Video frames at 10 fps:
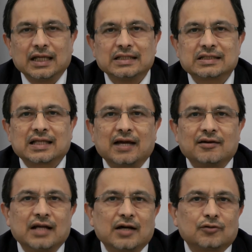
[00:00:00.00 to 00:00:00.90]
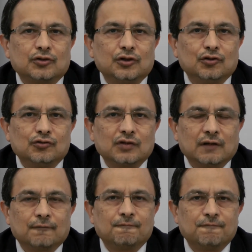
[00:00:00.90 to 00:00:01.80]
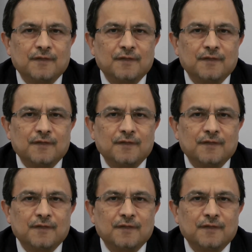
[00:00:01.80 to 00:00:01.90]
is carried out using